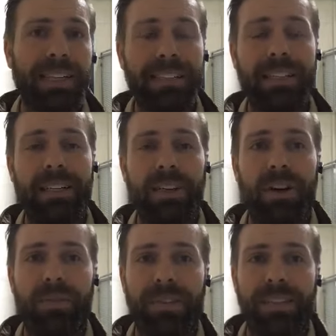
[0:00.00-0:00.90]
things done in
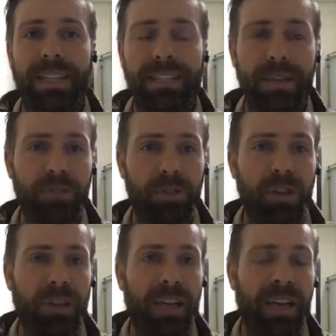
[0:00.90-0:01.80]
the office, that seems
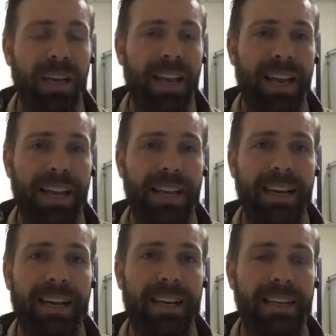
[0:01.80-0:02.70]
good. And
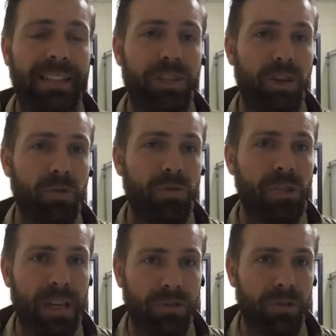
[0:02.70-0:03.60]
uh, it's
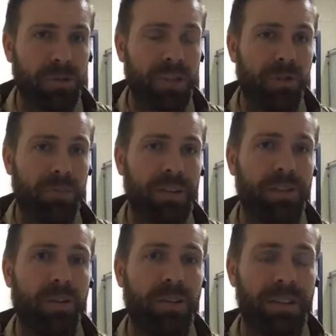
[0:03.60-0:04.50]
noon central here in
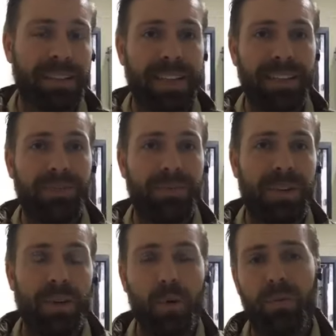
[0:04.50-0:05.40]
Minnesota, kind of
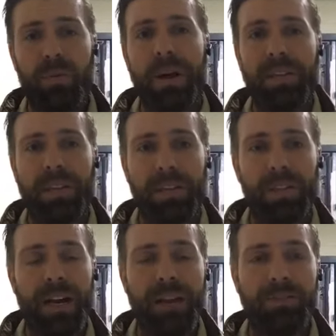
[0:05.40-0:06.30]
uh, over my
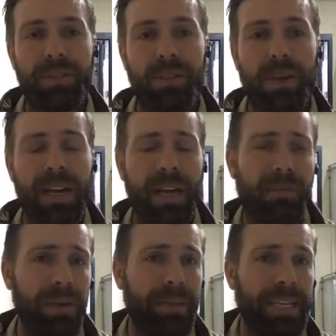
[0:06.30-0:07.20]
lunchtime. So
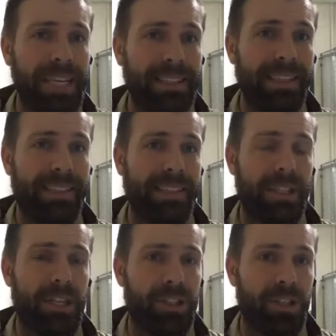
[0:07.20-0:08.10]
if anybody has any
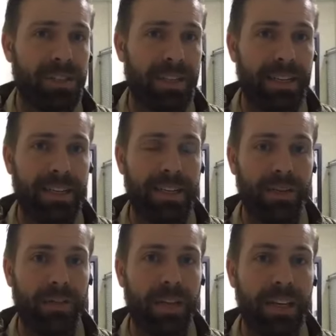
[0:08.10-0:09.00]
suggestions, uh,
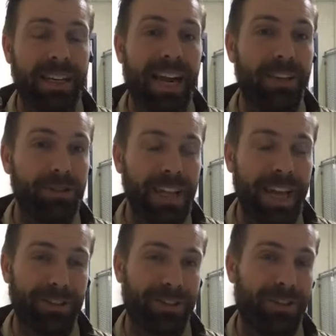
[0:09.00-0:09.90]
if you'd like it, I used
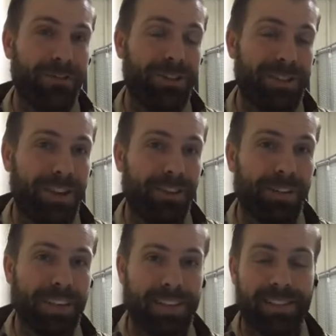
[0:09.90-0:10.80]
to actually do this
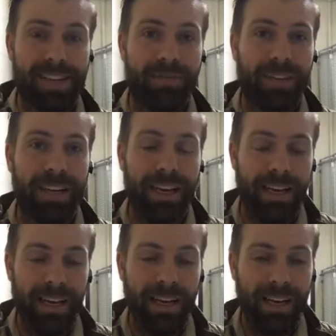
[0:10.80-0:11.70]
stuff at like 7
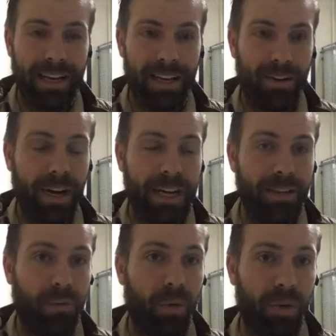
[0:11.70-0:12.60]
uh, or
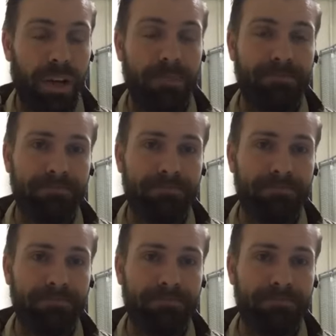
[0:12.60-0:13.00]
8 in the morning